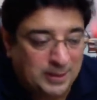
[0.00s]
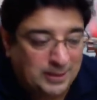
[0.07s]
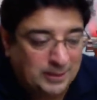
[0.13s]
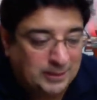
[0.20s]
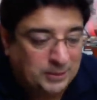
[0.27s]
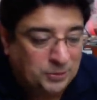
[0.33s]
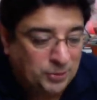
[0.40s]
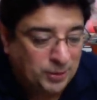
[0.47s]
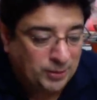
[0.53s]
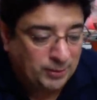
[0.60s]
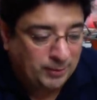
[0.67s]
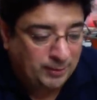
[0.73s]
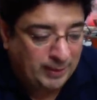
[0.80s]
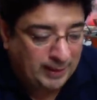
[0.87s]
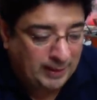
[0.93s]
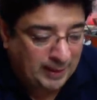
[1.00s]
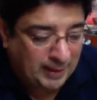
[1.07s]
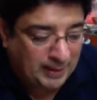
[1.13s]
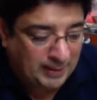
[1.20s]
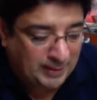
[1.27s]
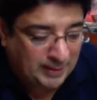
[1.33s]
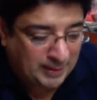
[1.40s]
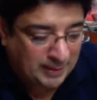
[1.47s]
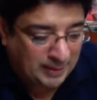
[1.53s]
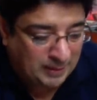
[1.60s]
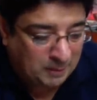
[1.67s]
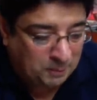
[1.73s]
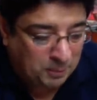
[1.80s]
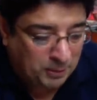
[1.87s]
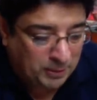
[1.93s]
they do not realize the
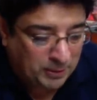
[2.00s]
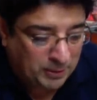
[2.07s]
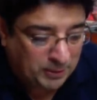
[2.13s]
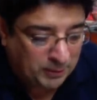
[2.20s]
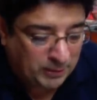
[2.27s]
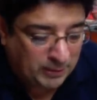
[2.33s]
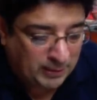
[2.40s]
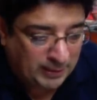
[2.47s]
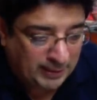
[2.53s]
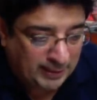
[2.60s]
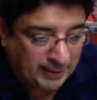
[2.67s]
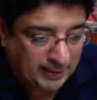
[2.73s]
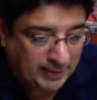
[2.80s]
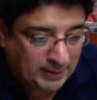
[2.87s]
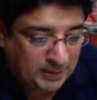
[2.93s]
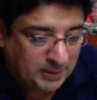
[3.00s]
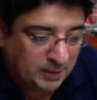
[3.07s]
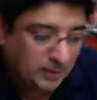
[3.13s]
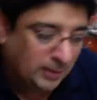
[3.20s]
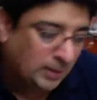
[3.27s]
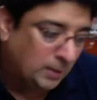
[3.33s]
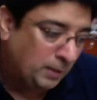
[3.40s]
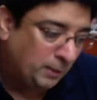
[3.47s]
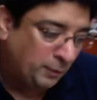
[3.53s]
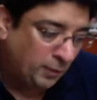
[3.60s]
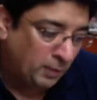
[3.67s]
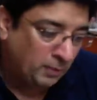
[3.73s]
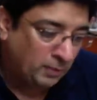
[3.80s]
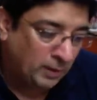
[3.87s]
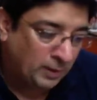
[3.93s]
importance of learning English coming
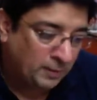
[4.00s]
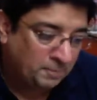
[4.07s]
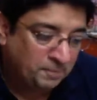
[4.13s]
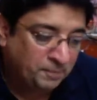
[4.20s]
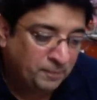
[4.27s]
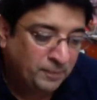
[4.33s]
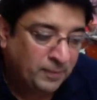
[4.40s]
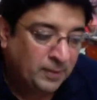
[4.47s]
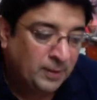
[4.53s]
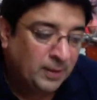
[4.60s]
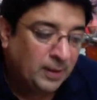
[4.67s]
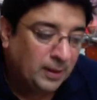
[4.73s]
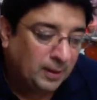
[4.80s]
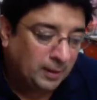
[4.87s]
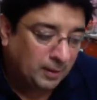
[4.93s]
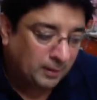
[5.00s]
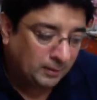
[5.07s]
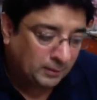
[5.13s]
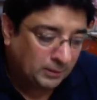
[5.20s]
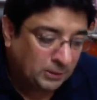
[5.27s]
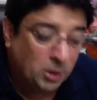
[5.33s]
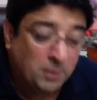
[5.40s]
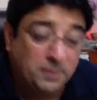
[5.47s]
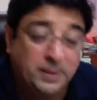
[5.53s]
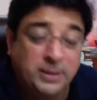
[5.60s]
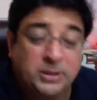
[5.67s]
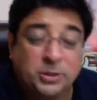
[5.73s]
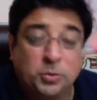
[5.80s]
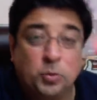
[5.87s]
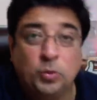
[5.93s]
from government
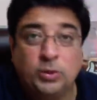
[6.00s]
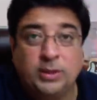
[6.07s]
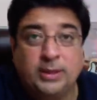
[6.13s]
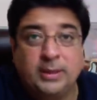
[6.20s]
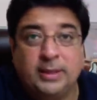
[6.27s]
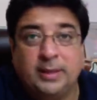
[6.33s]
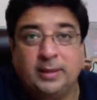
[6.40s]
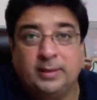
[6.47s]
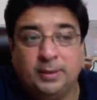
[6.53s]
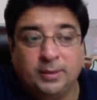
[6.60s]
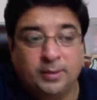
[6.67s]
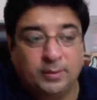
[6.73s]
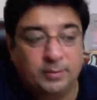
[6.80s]
schools, and then